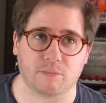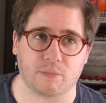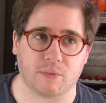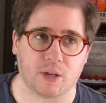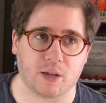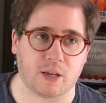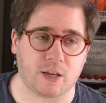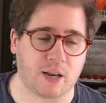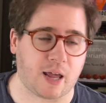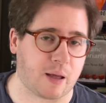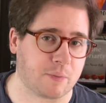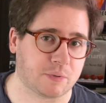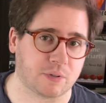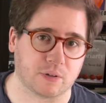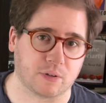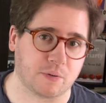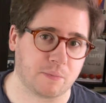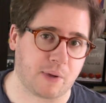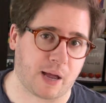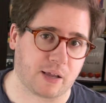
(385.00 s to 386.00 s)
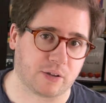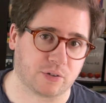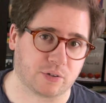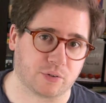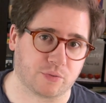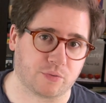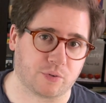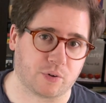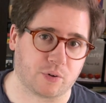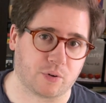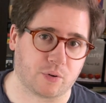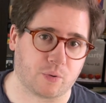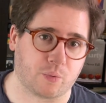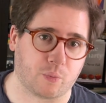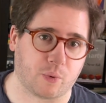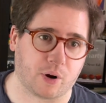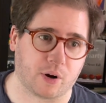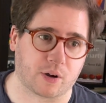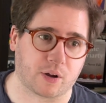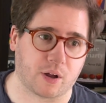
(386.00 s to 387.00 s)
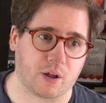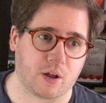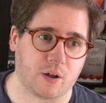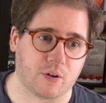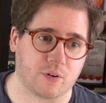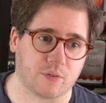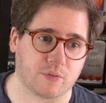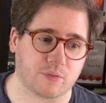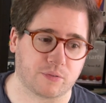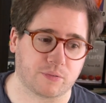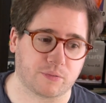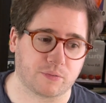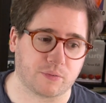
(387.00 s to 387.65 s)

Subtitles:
an absolute masterful work of